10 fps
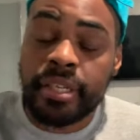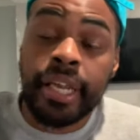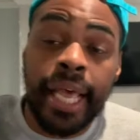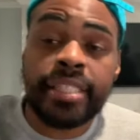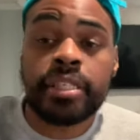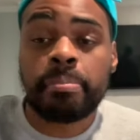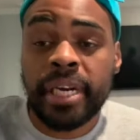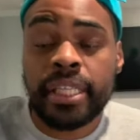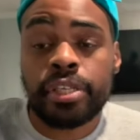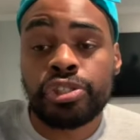And that's the money
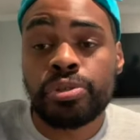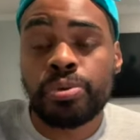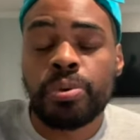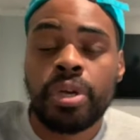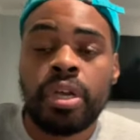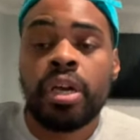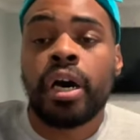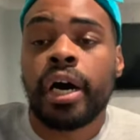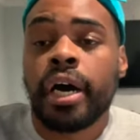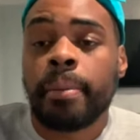that you
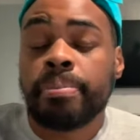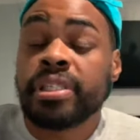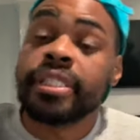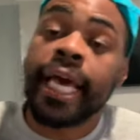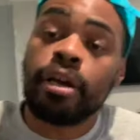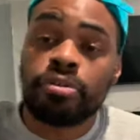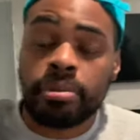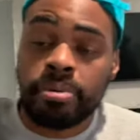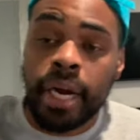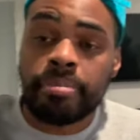put down on the
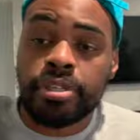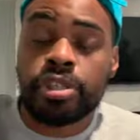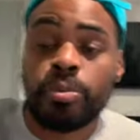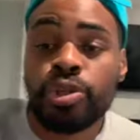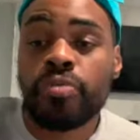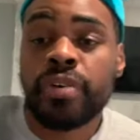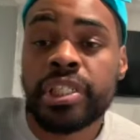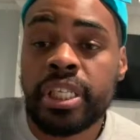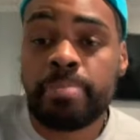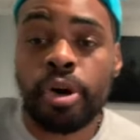property. So when you
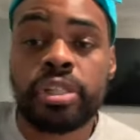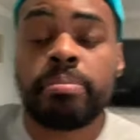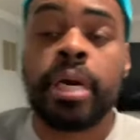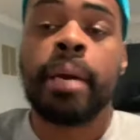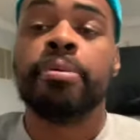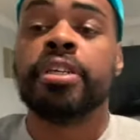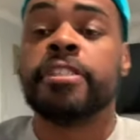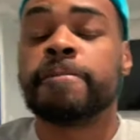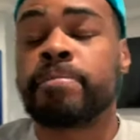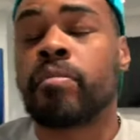originally bought the property,
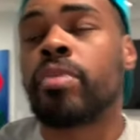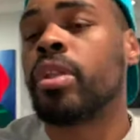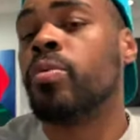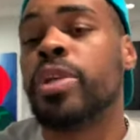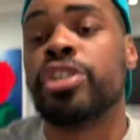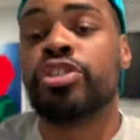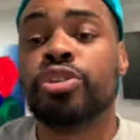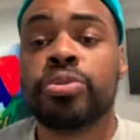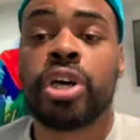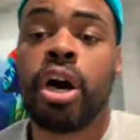whether you
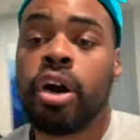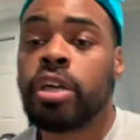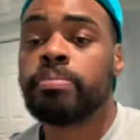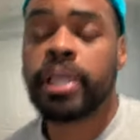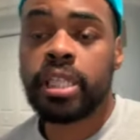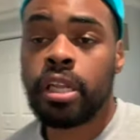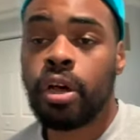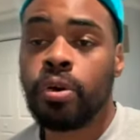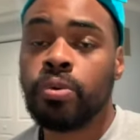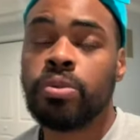use a hard money
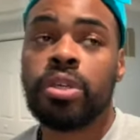loan,